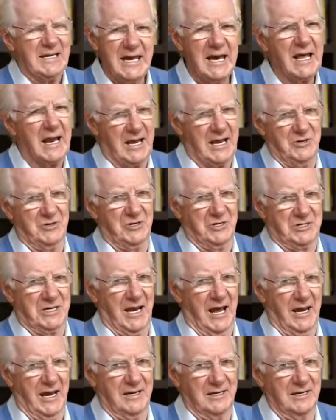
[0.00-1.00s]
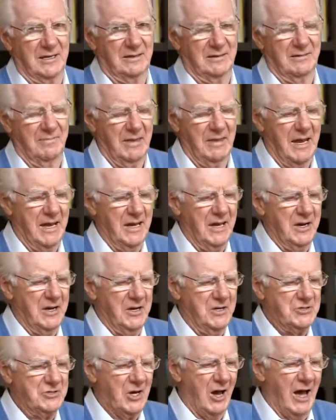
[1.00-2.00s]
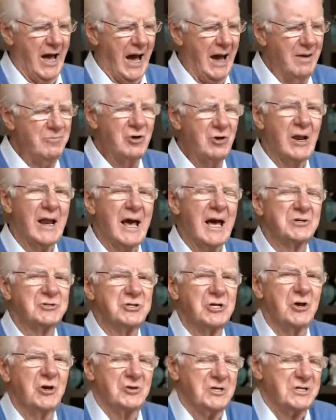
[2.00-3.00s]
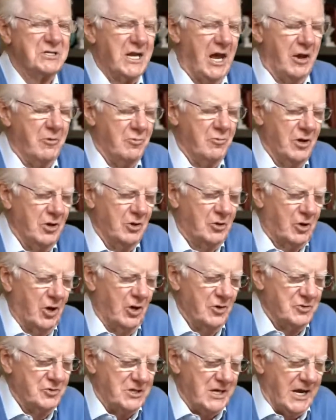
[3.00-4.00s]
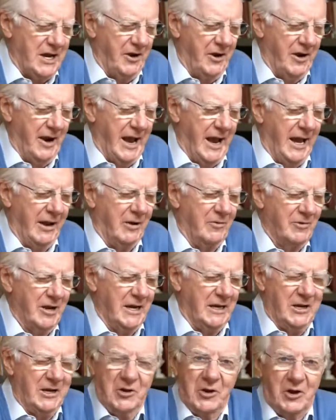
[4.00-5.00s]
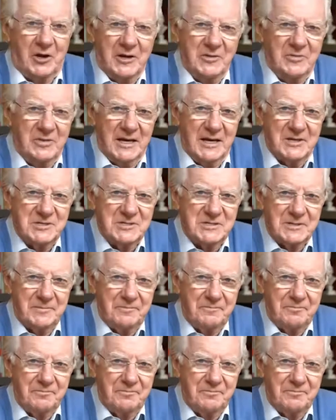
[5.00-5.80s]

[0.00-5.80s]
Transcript: get understanding. So I'm going to ask you to stay real close here and really look at this.